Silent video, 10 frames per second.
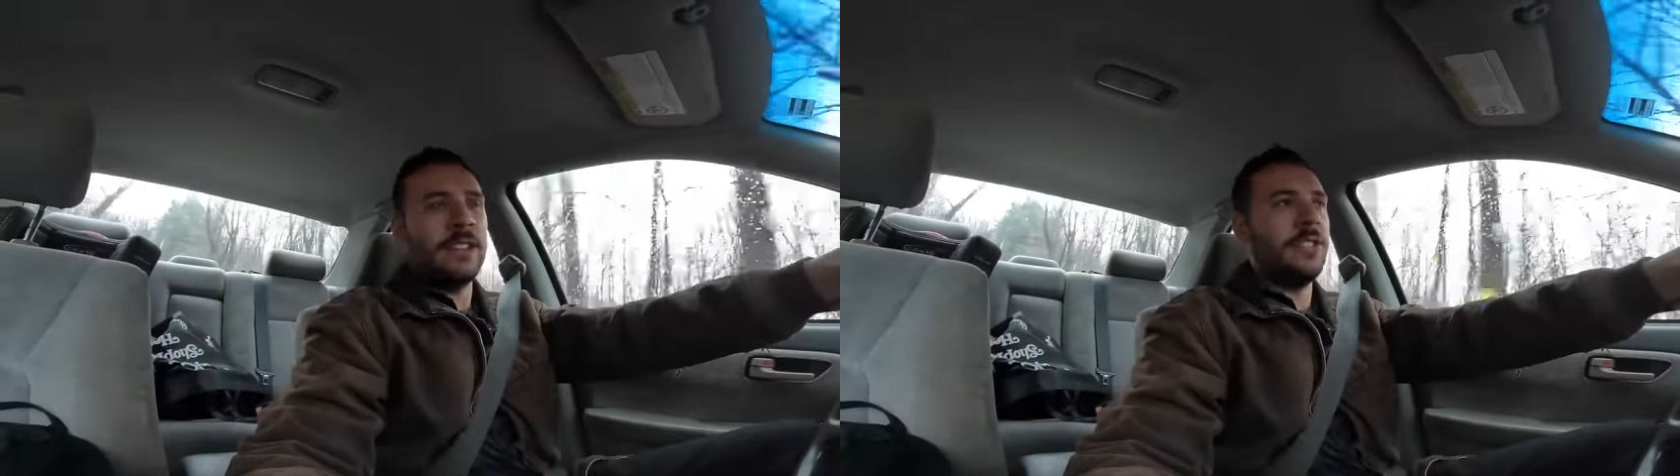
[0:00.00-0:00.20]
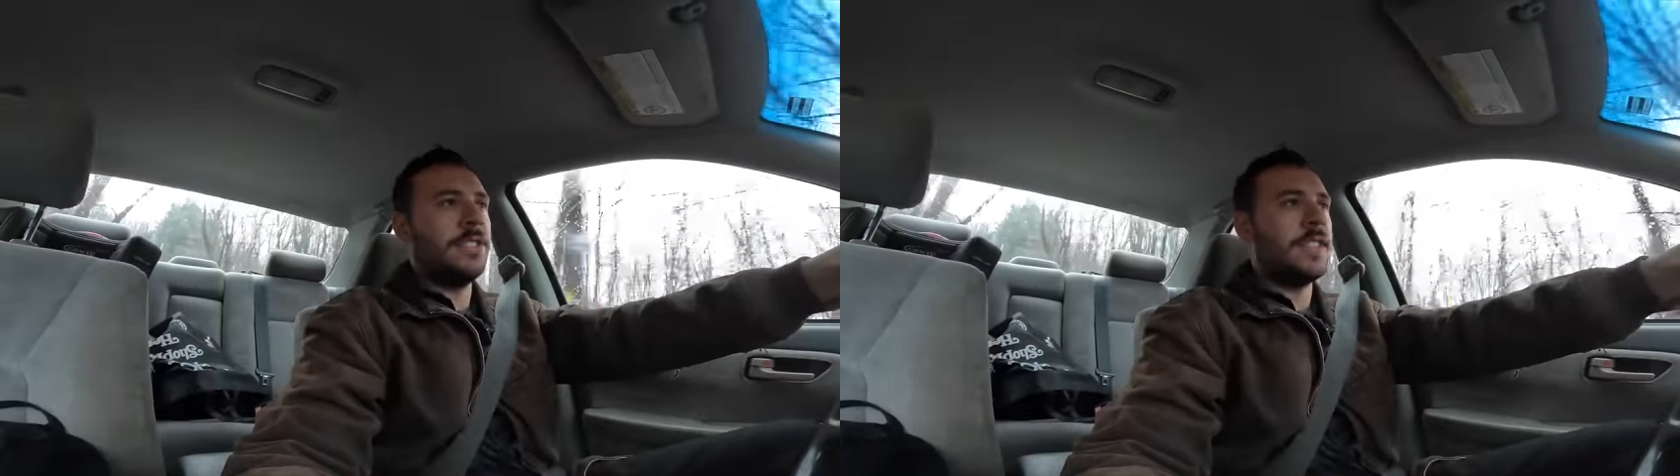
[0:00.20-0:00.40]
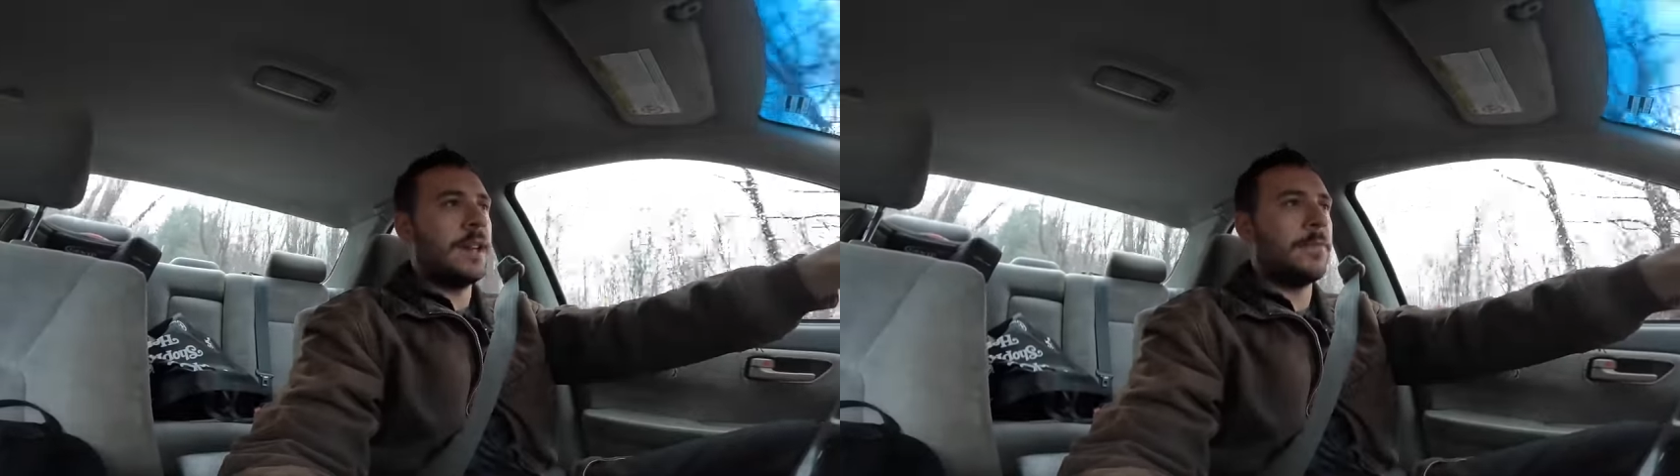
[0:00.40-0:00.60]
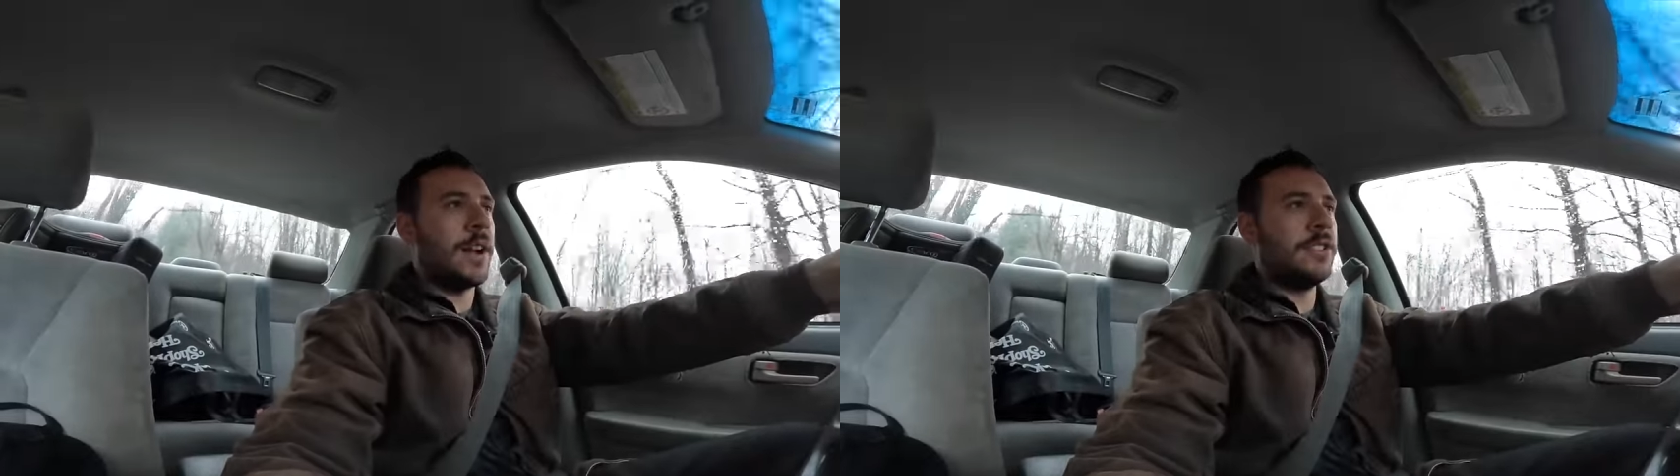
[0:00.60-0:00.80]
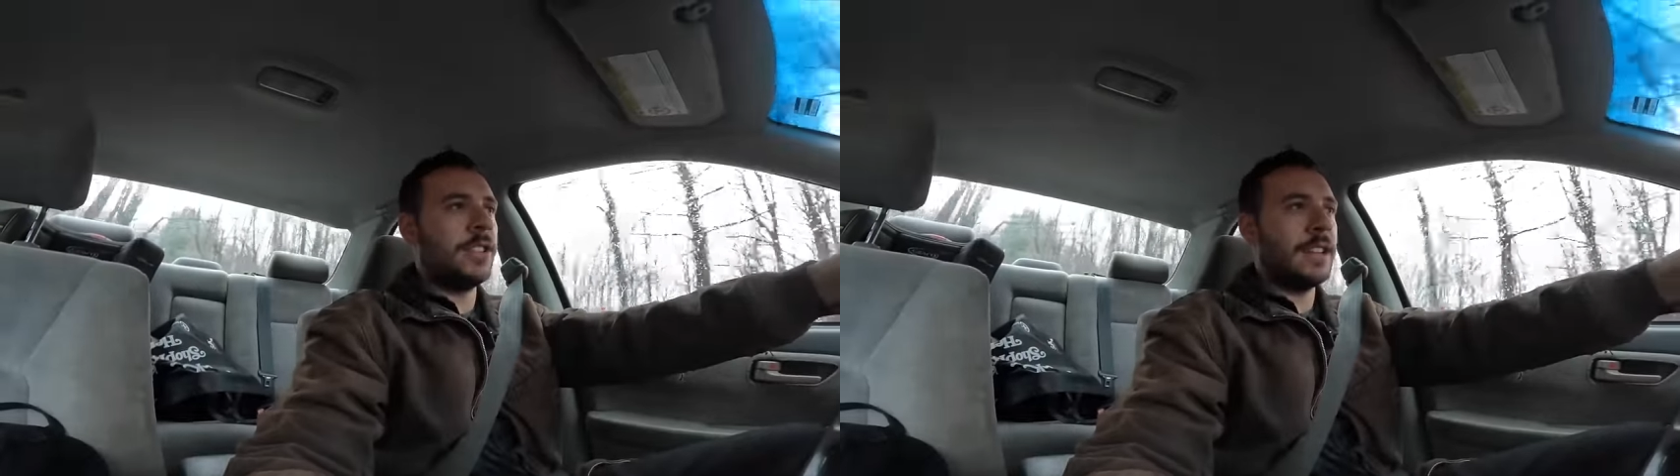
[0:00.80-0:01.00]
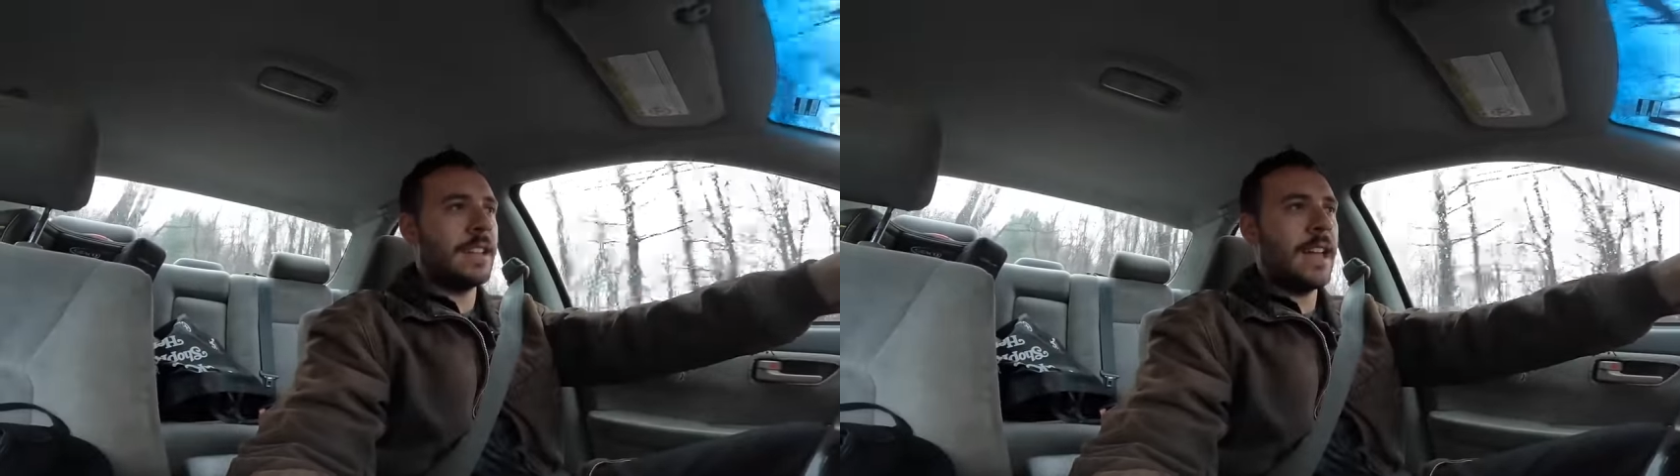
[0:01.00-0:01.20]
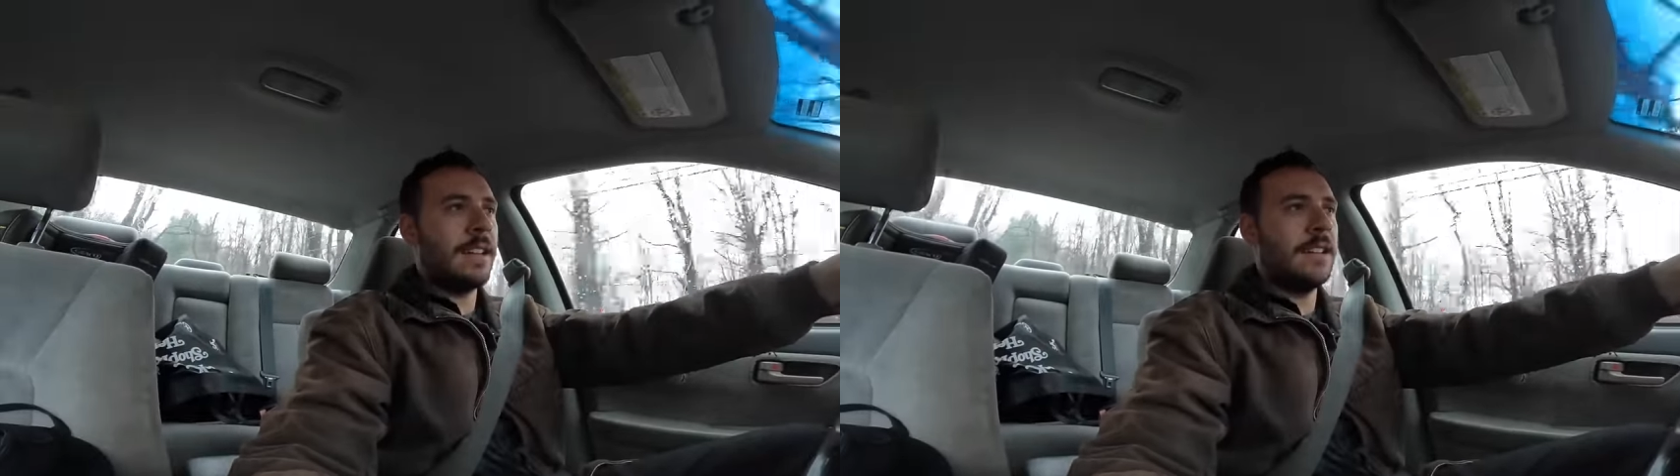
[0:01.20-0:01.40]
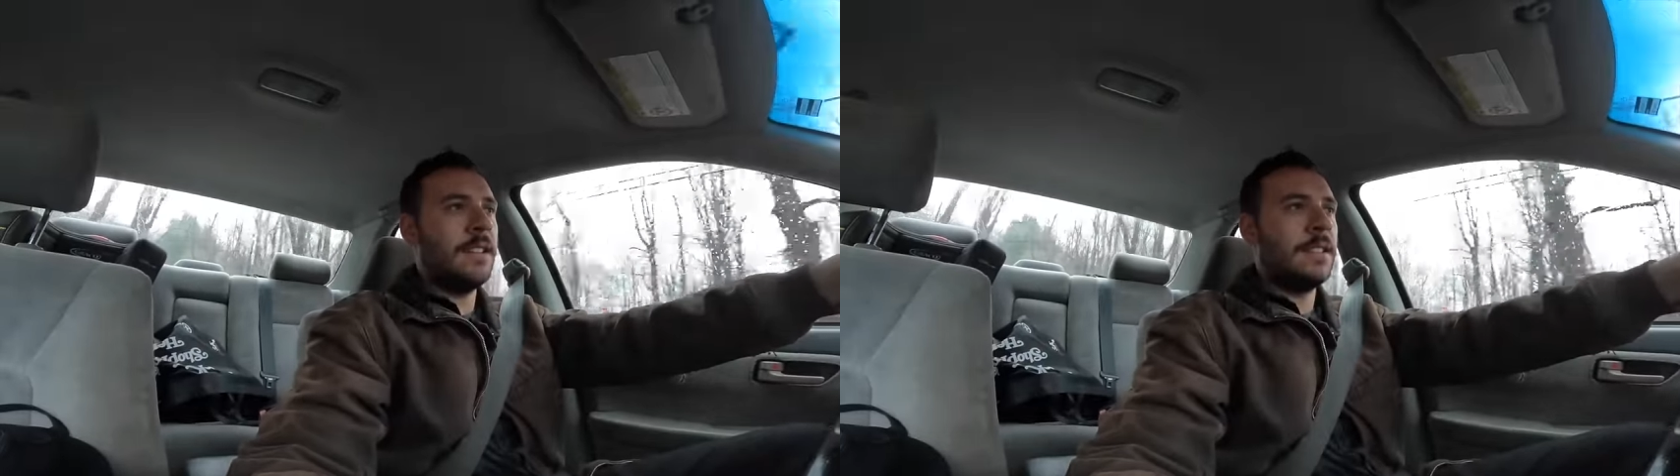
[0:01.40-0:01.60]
engine stand project. Get that